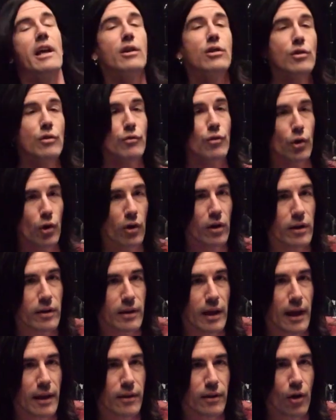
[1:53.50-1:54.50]
interval
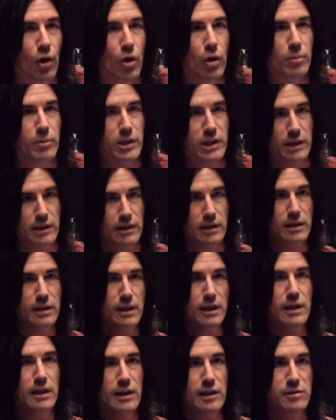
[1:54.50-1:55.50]
that the harmony
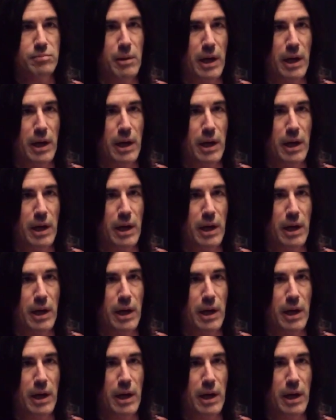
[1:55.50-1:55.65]
is